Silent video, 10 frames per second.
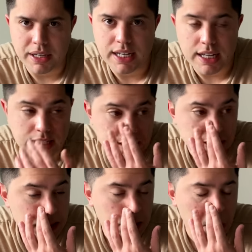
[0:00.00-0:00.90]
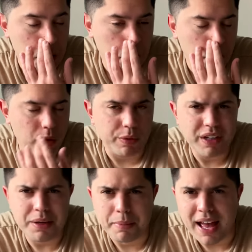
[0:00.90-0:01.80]
because what
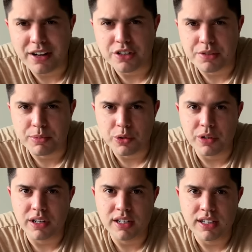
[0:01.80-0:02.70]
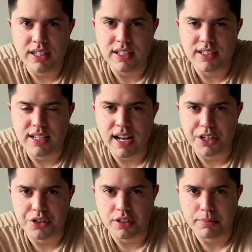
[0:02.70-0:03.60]
really matters more is
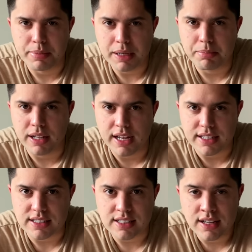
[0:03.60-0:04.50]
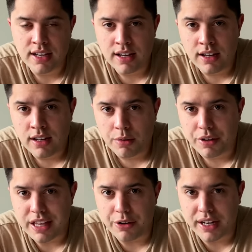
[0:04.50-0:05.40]
actually big blinds.
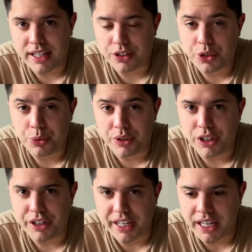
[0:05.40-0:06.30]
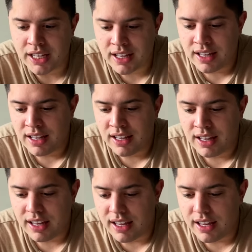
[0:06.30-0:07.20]
Without getting too nerdy,
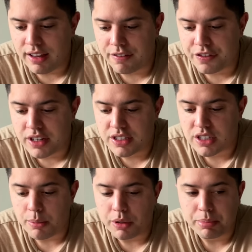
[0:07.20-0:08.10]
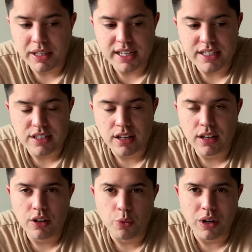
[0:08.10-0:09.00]
if someone plays
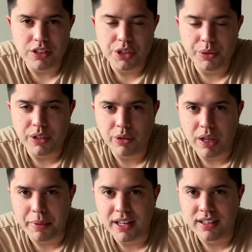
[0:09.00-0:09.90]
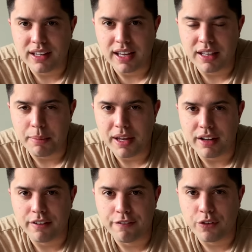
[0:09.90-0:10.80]
one two no limit and they
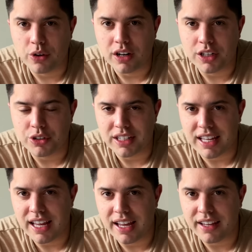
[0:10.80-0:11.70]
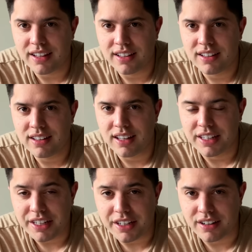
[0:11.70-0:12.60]
make four hundred K a
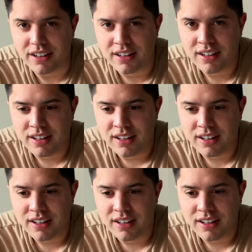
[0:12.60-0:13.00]
year,